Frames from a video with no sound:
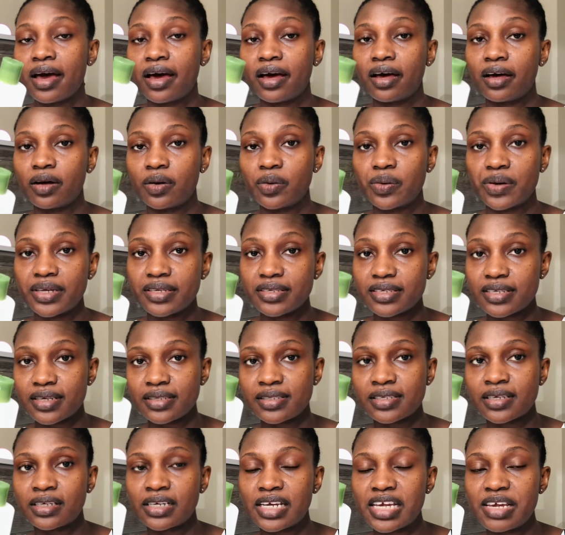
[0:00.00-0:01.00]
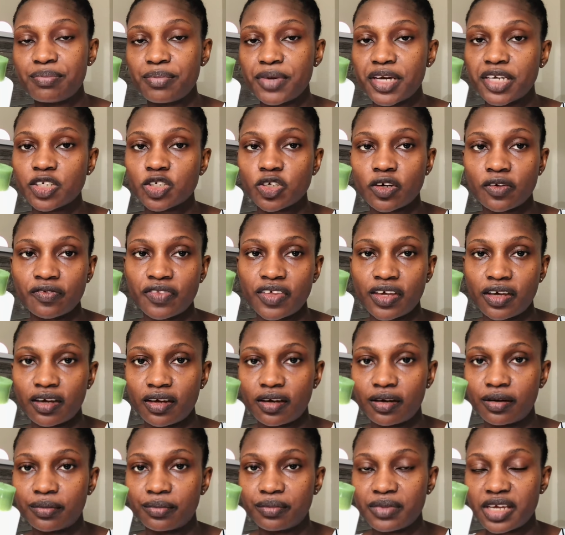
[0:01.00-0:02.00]
I'll insert an image of the
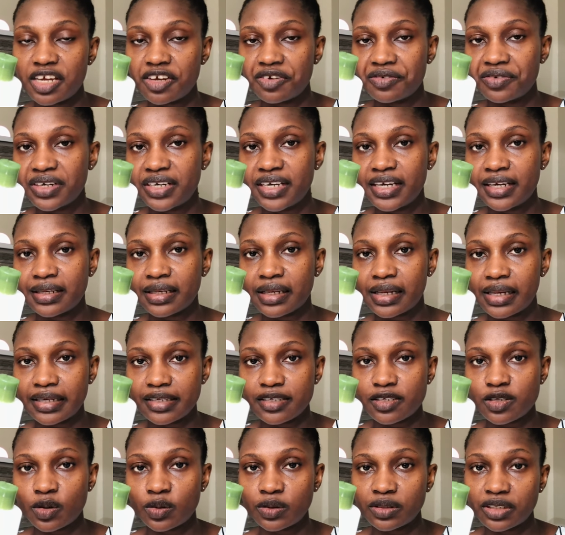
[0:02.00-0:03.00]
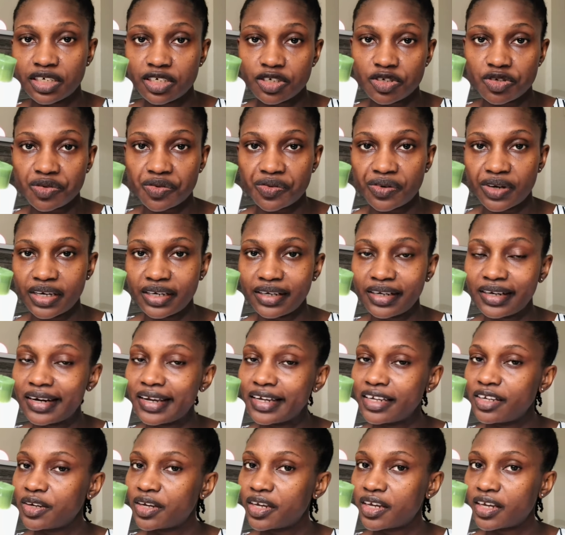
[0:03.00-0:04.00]
ingredient list on the screen.
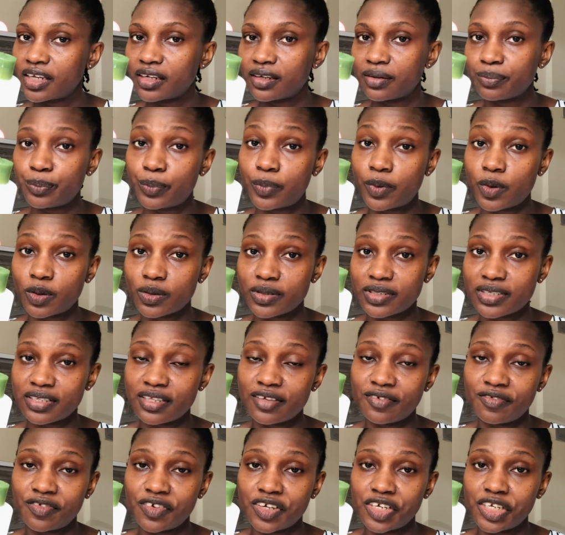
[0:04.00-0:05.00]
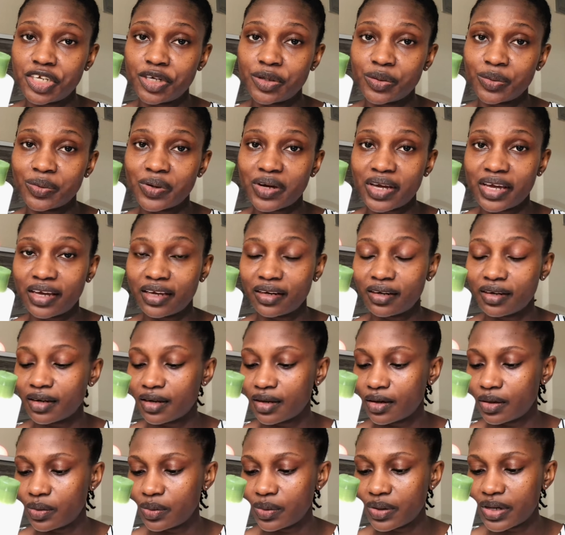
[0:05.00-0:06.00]
You can pause the video and
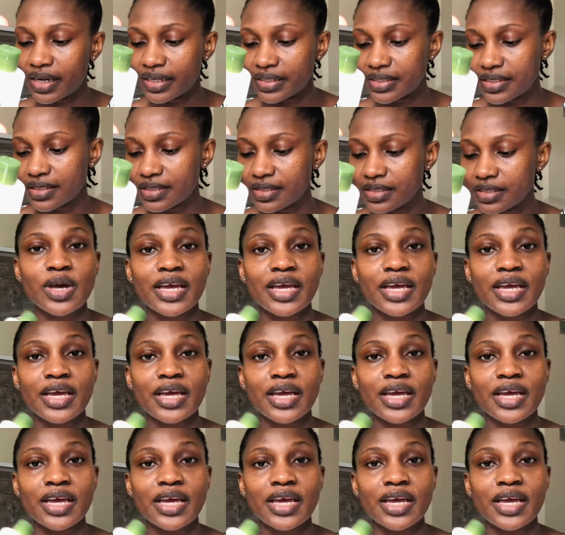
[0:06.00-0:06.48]
look at it.